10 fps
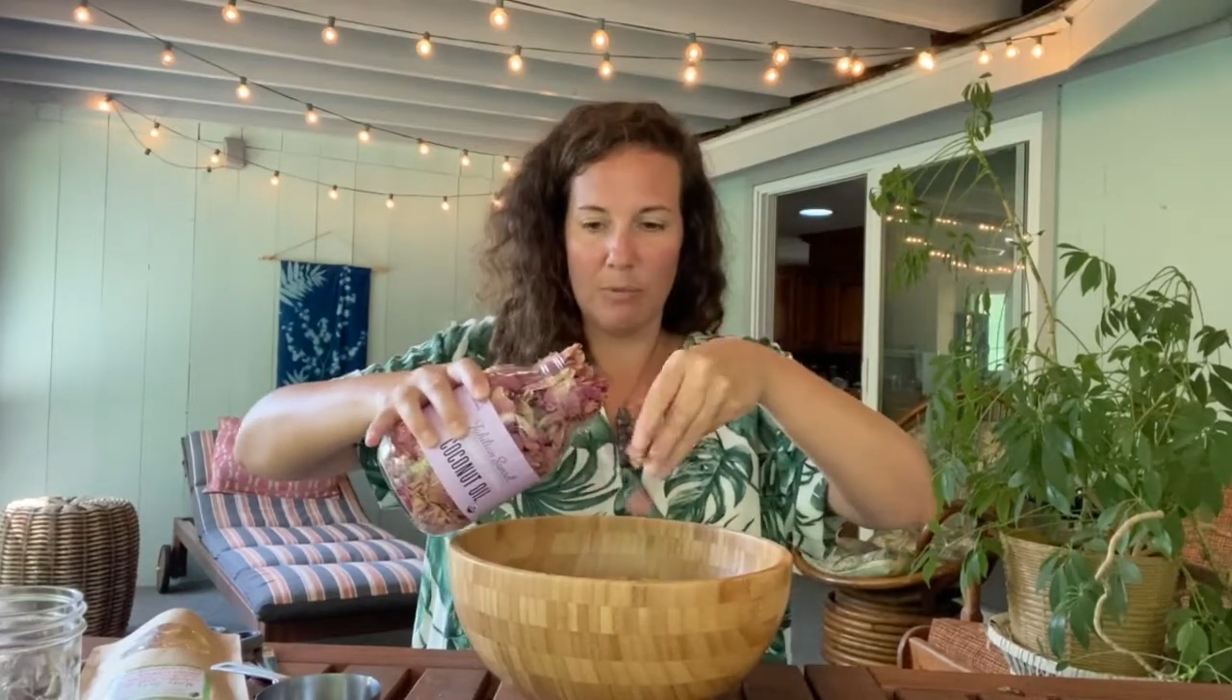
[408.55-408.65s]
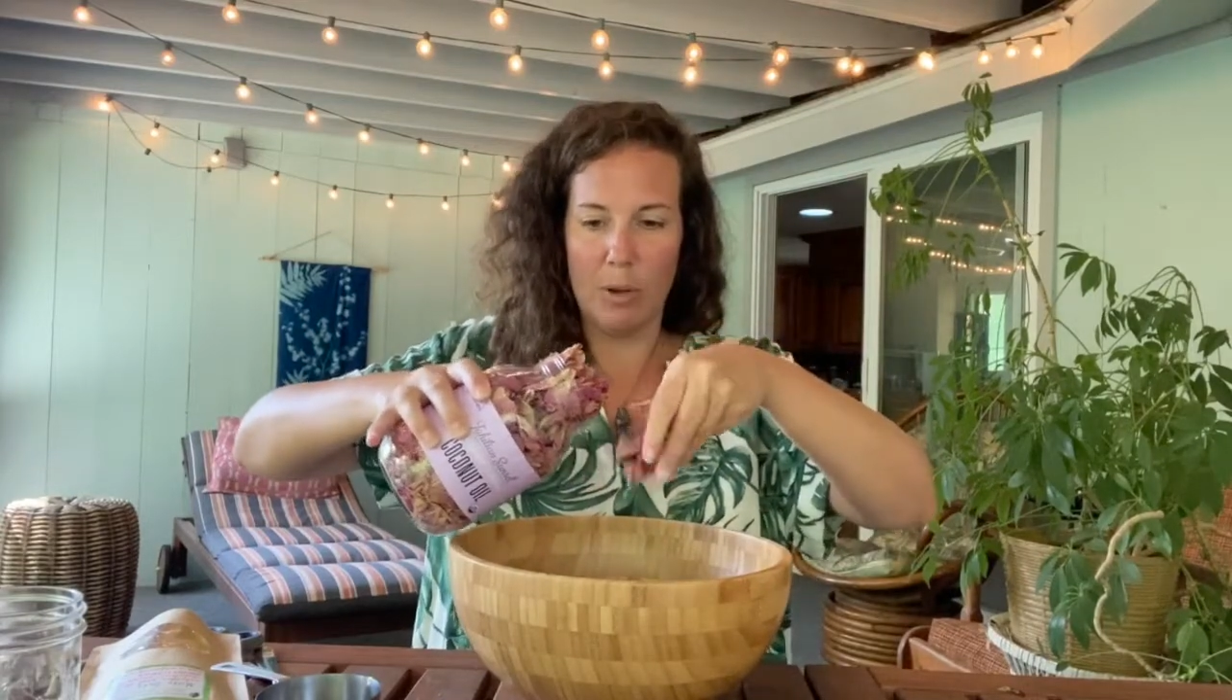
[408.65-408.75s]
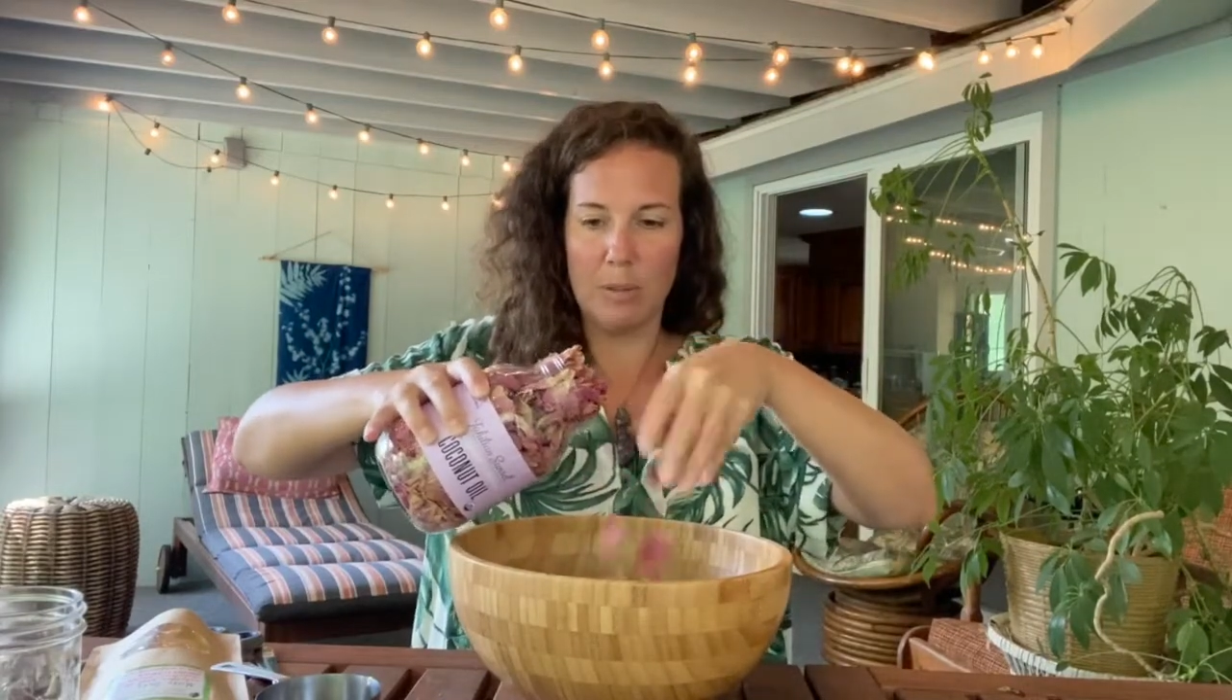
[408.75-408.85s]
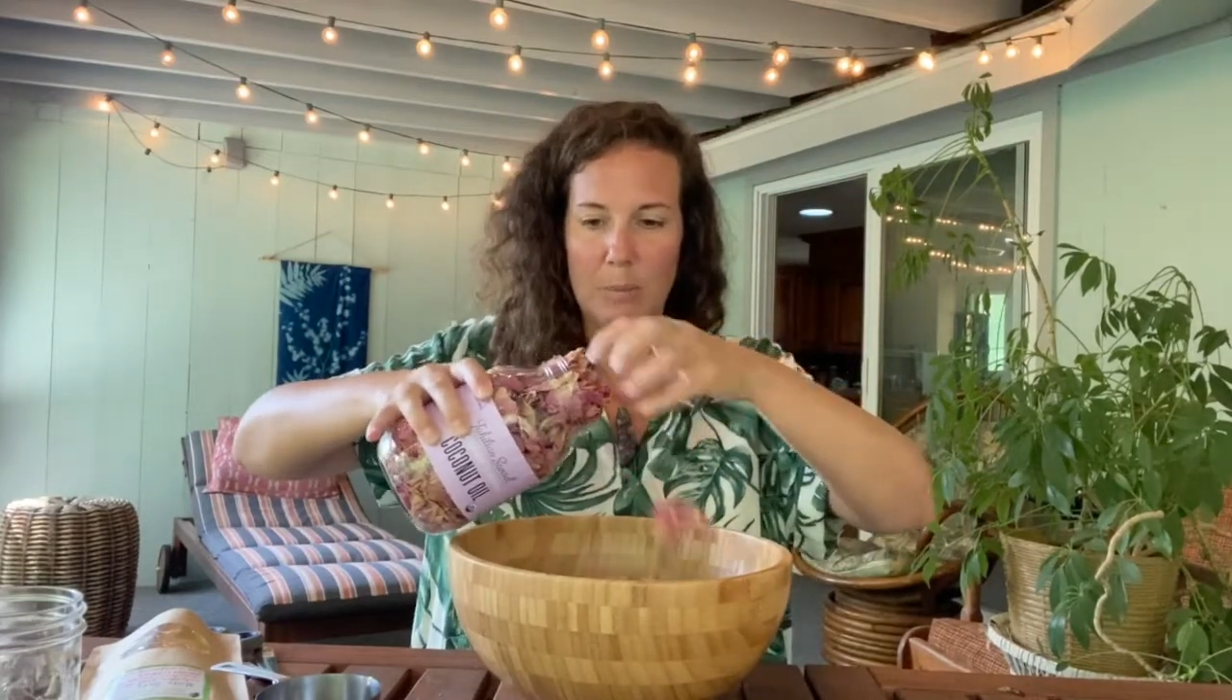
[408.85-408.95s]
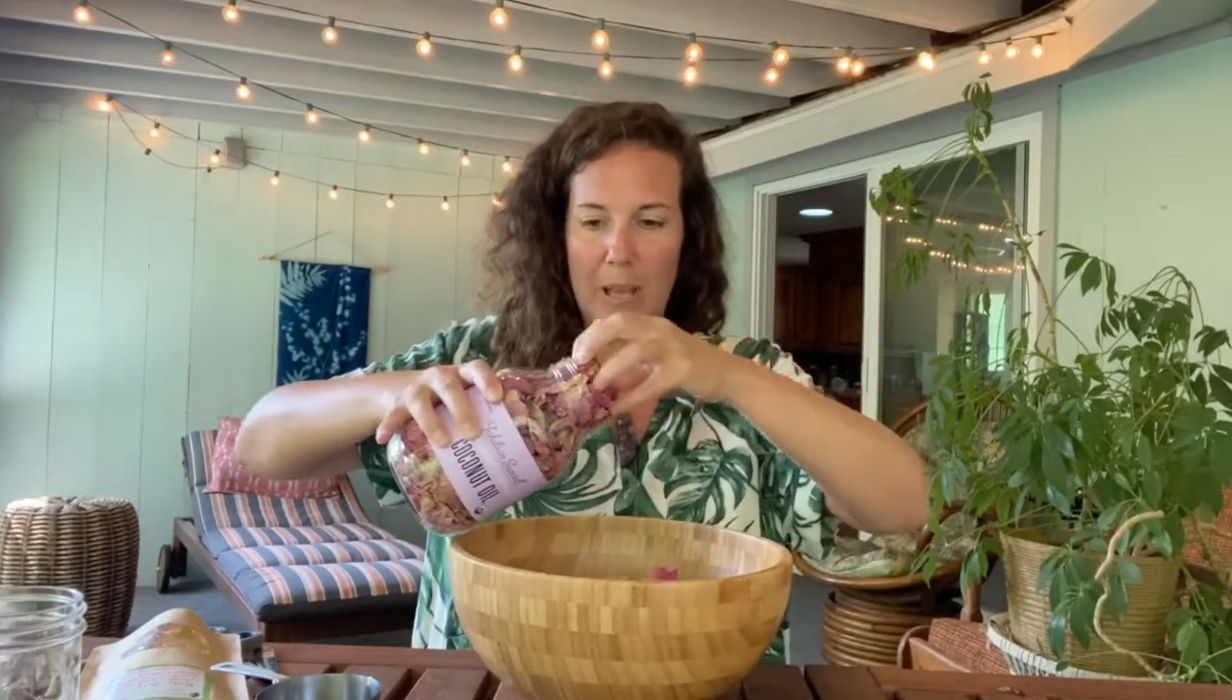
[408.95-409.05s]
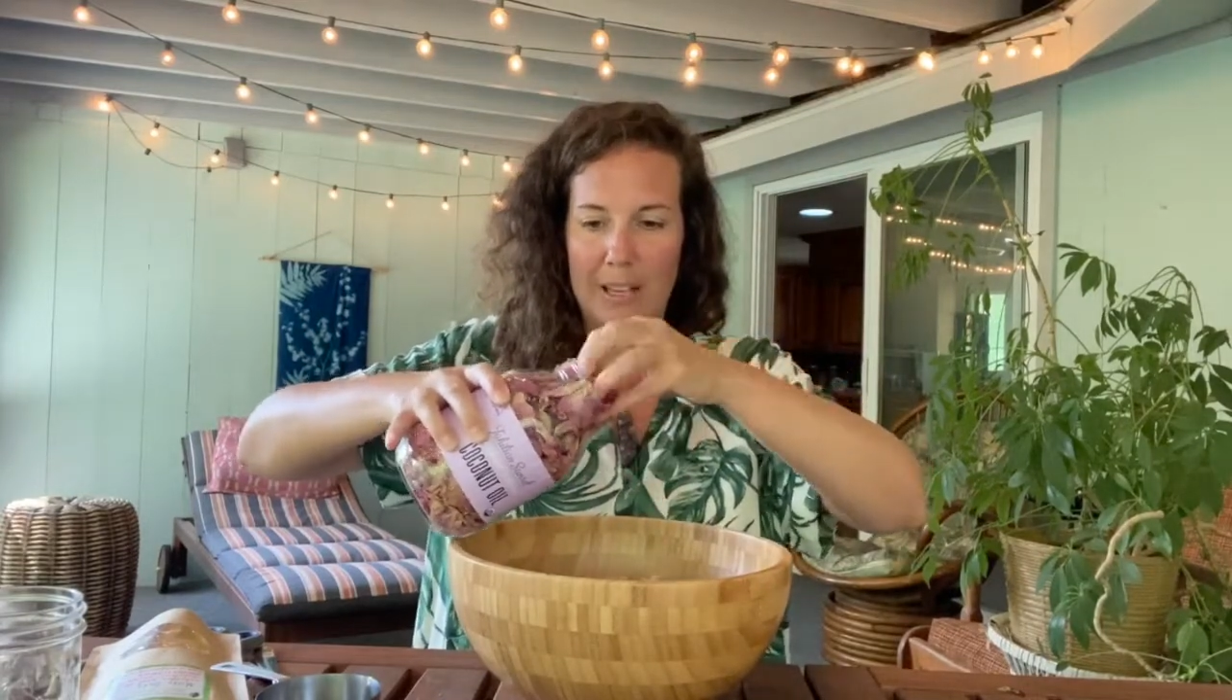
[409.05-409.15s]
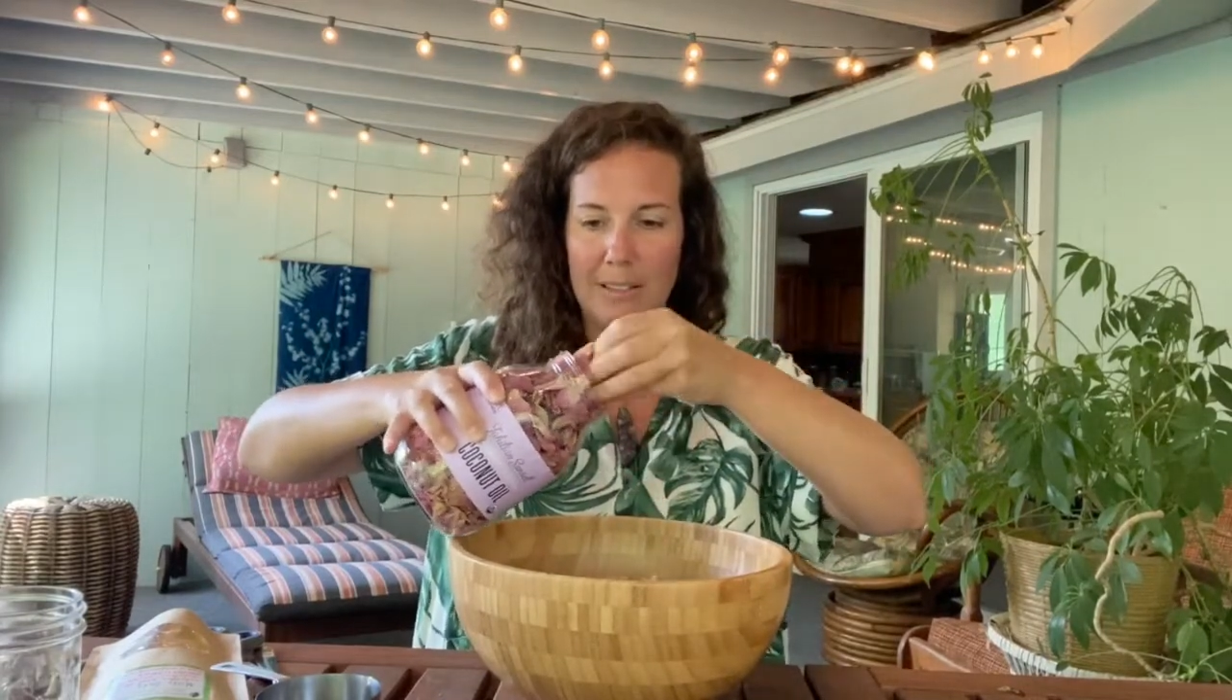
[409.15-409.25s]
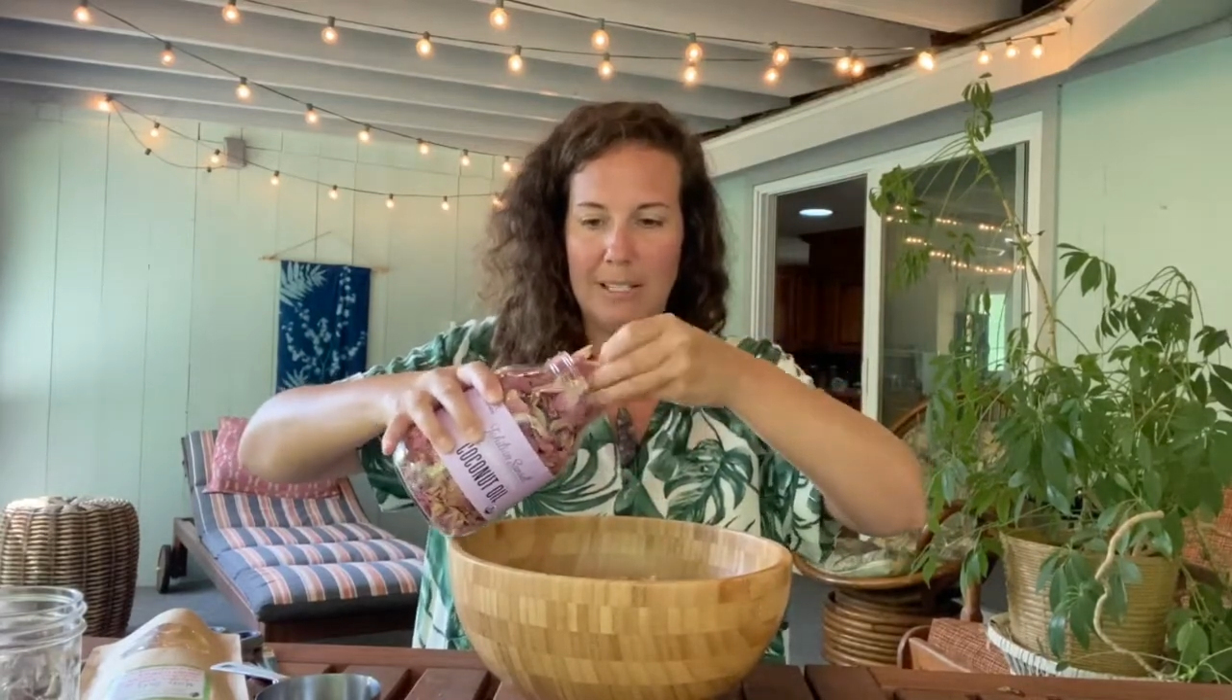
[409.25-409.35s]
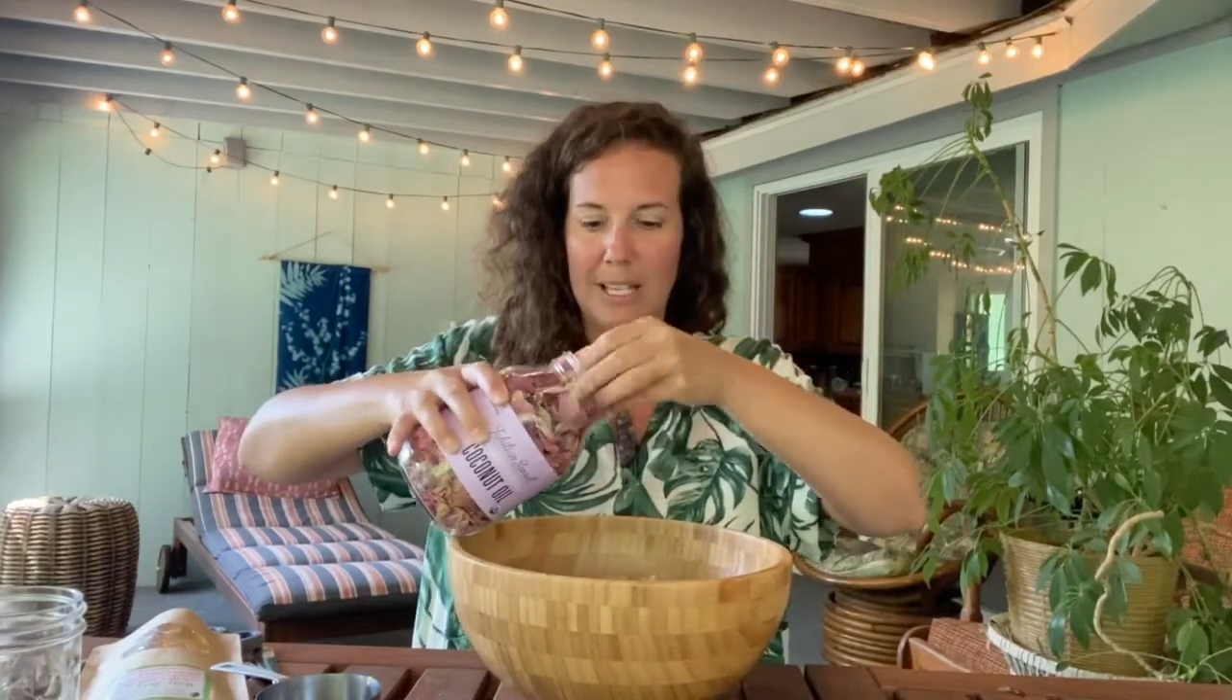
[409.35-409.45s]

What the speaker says: rose petals